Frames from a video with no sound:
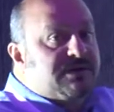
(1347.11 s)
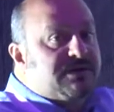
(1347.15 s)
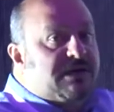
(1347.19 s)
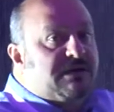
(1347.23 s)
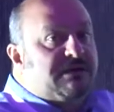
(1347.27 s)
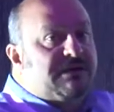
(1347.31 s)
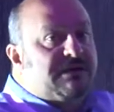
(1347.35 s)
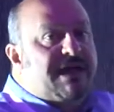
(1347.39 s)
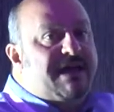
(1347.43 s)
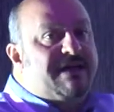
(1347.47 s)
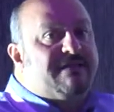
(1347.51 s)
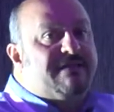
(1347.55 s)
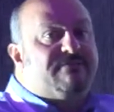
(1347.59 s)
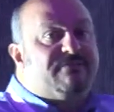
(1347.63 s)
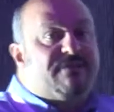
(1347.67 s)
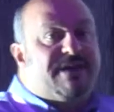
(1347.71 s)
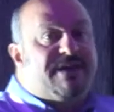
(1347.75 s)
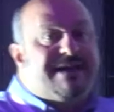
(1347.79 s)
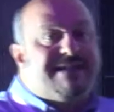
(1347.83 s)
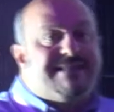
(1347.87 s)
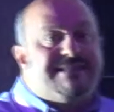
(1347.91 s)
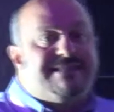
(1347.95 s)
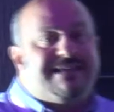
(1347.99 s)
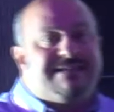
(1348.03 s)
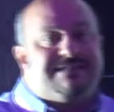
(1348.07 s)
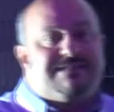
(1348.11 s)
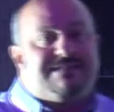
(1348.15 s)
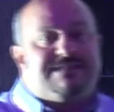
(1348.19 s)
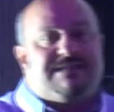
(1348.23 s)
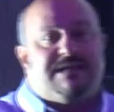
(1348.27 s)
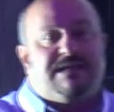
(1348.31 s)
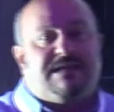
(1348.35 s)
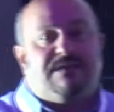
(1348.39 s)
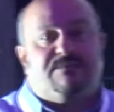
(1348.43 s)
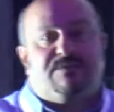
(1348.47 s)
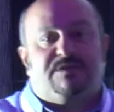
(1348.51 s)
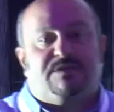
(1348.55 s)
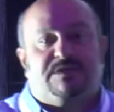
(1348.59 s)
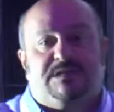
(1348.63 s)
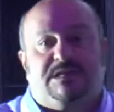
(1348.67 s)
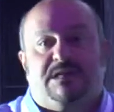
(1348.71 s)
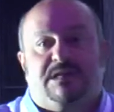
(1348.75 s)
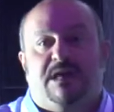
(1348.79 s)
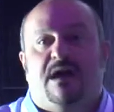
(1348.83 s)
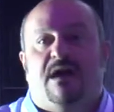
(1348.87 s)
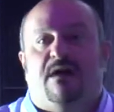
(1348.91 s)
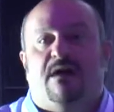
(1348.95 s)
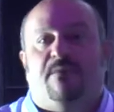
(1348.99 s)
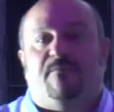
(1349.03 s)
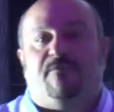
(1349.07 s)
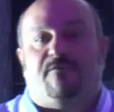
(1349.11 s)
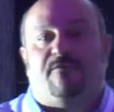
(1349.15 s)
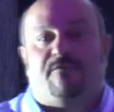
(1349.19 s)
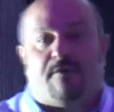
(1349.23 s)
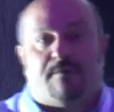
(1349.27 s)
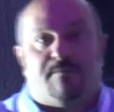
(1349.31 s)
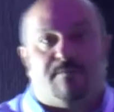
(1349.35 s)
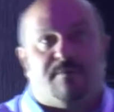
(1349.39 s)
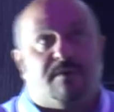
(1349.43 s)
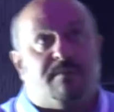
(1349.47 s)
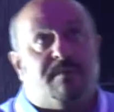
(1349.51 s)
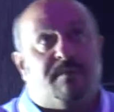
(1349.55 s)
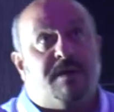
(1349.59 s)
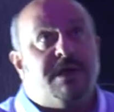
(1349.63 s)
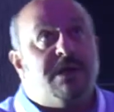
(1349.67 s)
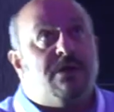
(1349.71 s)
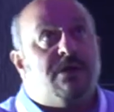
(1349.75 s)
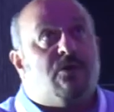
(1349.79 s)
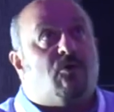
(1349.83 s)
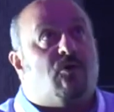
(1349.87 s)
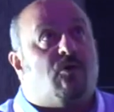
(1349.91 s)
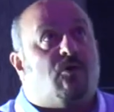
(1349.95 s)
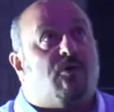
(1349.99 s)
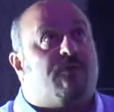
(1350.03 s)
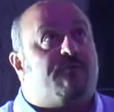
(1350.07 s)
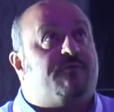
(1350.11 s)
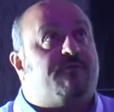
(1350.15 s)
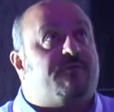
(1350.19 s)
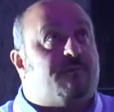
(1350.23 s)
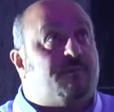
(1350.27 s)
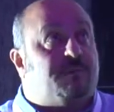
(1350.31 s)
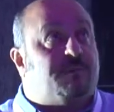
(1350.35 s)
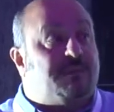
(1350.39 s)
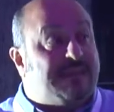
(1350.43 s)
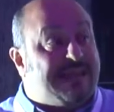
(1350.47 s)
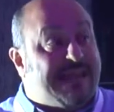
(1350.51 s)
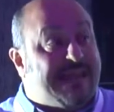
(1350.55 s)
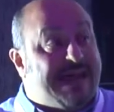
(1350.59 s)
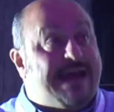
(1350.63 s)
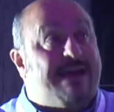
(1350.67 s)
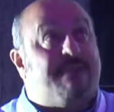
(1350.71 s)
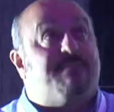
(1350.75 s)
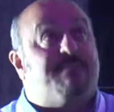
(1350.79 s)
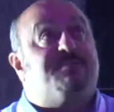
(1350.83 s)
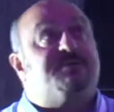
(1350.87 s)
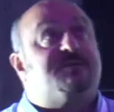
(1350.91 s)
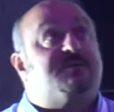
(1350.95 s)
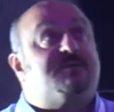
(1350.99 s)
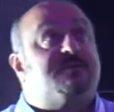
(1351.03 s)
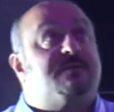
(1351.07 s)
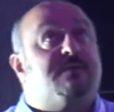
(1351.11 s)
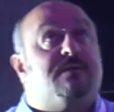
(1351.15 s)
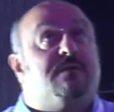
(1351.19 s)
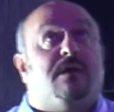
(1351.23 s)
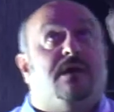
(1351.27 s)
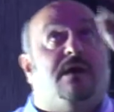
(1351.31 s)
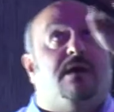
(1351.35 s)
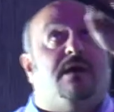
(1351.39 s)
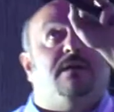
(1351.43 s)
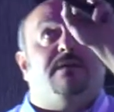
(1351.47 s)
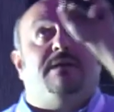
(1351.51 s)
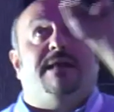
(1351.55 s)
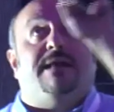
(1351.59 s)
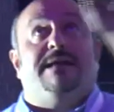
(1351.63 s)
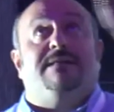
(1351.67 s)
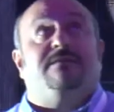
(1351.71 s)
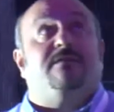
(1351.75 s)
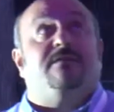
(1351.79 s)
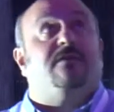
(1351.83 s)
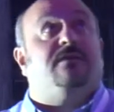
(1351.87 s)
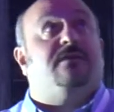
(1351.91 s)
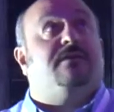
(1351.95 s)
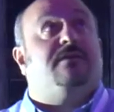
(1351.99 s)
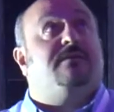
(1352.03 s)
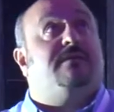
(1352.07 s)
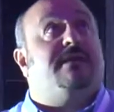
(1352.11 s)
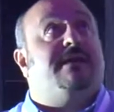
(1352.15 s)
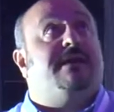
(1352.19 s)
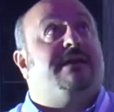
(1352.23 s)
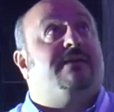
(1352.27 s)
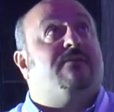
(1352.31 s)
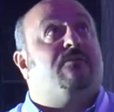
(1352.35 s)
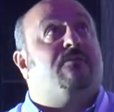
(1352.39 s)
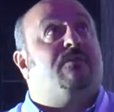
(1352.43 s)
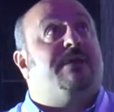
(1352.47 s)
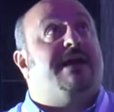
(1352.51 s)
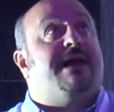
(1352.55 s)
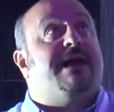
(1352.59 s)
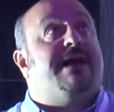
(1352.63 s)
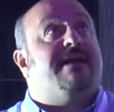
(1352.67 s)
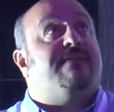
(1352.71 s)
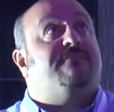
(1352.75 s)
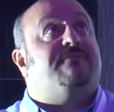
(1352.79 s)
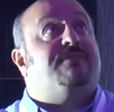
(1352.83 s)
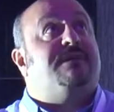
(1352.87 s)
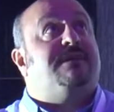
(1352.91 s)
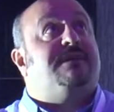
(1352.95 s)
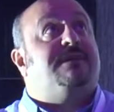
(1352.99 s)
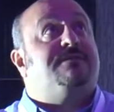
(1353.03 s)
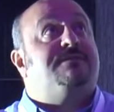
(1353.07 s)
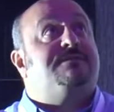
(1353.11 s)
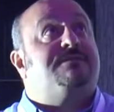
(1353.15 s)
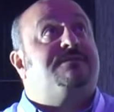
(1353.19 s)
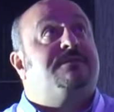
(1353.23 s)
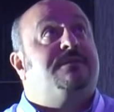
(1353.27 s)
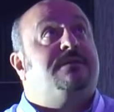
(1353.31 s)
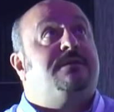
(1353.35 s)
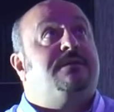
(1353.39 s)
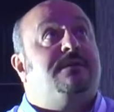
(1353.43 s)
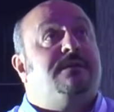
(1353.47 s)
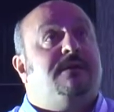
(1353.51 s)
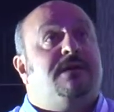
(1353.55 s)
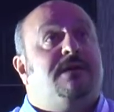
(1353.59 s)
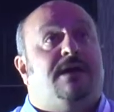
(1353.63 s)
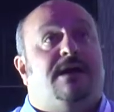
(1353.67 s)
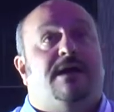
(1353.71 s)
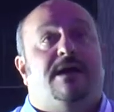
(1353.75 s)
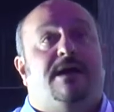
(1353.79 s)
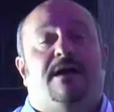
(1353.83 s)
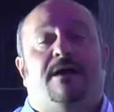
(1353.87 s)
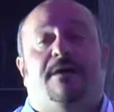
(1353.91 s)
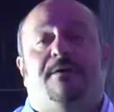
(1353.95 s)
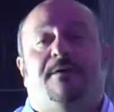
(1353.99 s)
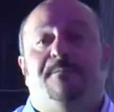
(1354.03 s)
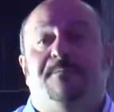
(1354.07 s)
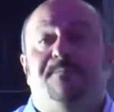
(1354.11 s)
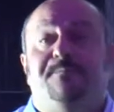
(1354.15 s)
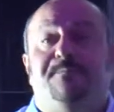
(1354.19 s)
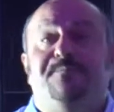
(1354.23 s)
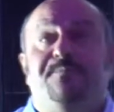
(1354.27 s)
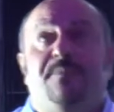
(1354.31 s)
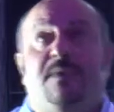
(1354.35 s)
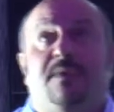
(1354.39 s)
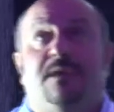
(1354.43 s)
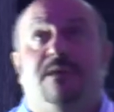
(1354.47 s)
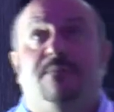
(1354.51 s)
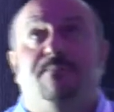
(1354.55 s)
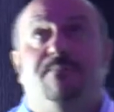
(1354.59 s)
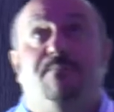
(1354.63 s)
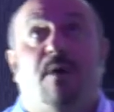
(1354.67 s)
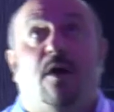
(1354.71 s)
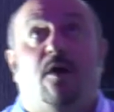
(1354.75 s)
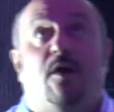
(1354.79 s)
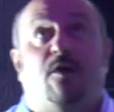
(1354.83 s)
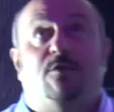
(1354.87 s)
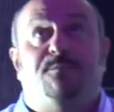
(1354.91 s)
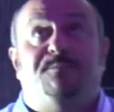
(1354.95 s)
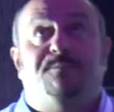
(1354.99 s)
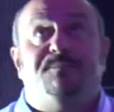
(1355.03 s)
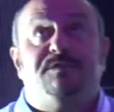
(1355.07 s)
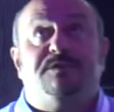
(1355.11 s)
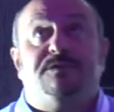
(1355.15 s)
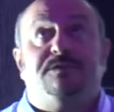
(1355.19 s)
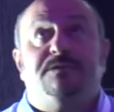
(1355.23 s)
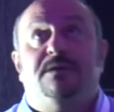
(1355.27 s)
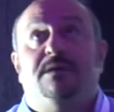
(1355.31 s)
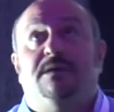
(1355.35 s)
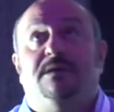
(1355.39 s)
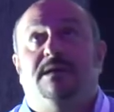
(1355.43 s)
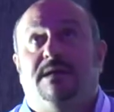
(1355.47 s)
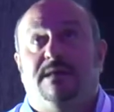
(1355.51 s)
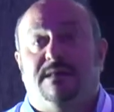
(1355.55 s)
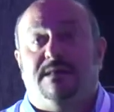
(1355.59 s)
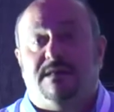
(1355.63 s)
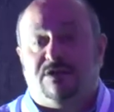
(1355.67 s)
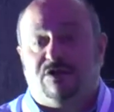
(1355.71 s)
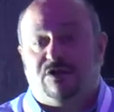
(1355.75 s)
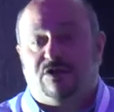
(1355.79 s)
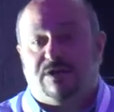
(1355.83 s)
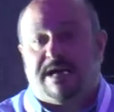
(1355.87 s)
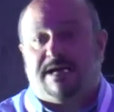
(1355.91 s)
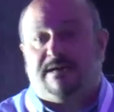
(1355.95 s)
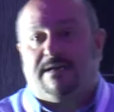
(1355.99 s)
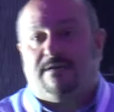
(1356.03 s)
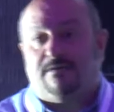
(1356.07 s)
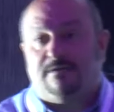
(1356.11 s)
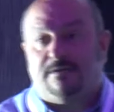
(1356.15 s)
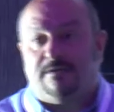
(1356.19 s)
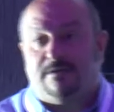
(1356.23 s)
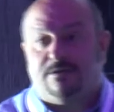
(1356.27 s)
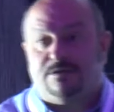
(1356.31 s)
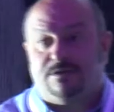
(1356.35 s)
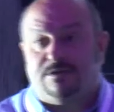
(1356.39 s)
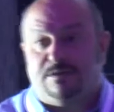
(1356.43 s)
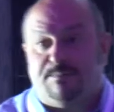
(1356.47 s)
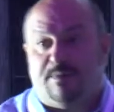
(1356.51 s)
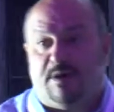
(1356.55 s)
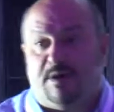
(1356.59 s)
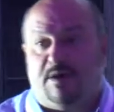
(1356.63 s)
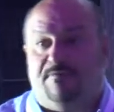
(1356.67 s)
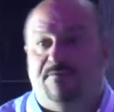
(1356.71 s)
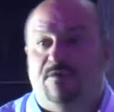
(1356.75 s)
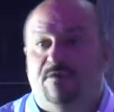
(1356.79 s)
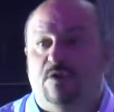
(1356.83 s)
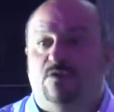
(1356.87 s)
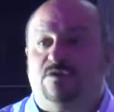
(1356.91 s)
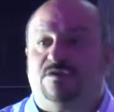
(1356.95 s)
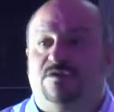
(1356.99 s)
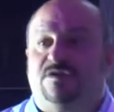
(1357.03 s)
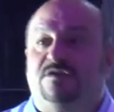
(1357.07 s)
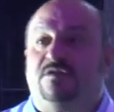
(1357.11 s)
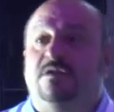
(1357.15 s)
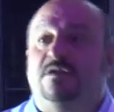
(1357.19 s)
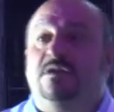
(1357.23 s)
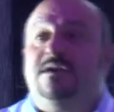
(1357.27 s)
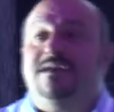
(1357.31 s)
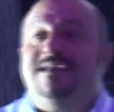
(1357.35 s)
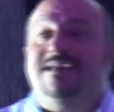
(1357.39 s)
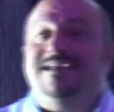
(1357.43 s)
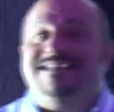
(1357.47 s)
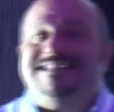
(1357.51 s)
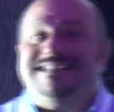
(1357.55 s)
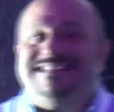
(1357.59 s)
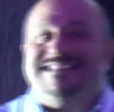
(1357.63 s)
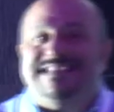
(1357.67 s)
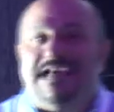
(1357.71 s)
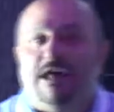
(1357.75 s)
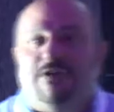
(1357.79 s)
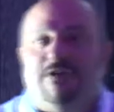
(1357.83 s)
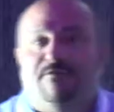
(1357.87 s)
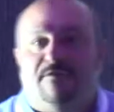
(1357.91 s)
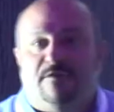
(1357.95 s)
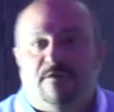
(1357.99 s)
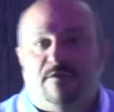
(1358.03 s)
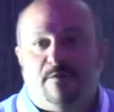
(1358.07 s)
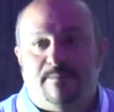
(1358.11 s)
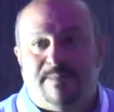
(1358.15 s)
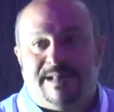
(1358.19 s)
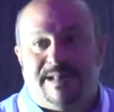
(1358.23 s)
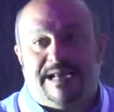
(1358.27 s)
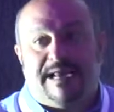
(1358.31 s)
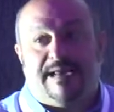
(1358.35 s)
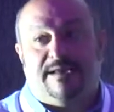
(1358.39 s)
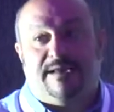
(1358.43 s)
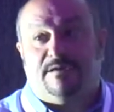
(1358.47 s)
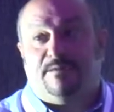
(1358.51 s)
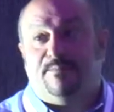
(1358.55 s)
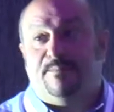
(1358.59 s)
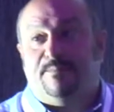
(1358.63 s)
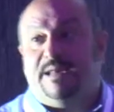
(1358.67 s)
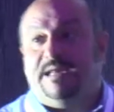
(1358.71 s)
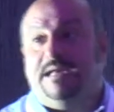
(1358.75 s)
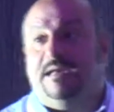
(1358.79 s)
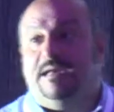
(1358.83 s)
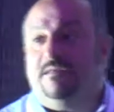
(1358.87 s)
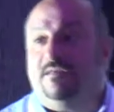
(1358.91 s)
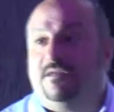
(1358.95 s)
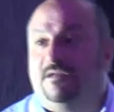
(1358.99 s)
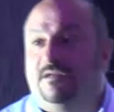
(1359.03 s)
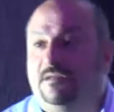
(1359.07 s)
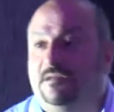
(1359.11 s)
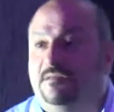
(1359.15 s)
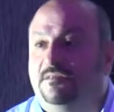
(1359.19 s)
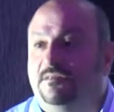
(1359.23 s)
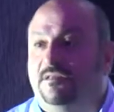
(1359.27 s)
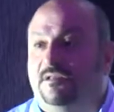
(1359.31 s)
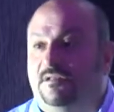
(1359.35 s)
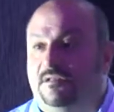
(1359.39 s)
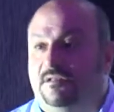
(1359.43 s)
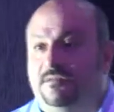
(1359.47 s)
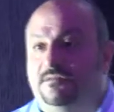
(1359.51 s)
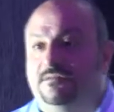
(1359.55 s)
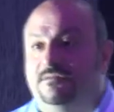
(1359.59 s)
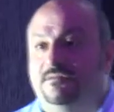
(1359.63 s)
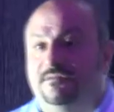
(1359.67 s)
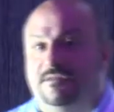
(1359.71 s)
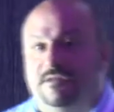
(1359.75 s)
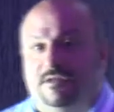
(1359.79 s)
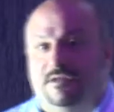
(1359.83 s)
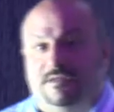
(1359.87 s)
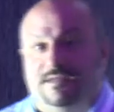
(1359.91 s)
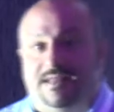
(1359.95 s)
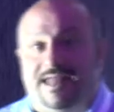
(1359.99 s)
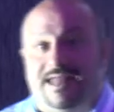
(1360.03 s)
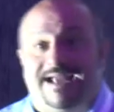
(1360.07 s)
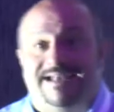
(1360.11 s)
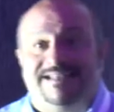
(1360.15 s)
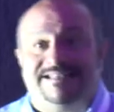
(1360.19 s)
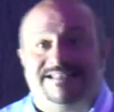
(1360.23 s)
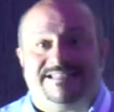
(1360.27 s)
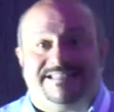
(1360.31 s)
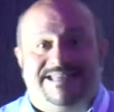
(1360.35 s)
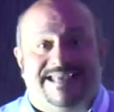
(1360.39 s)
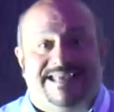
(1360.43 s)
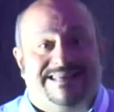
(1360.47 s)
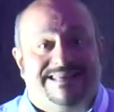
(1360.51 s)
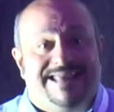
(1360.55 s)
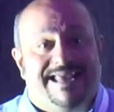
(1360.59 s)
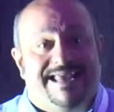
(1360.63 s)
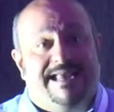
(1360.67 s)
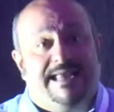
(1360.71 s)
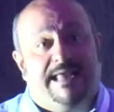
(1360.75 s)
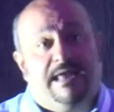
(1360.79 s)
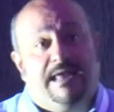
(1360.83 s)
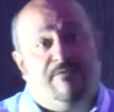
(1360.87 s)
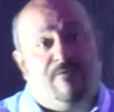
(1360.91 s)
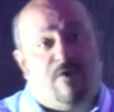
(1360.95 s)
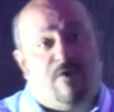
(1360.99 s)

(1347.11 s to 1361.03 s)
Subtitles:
a lot of light that seems to come from them, or from lamps, like we have these bulbs in these chandeliers above. Those are self-illuminated, meaning the lights that they give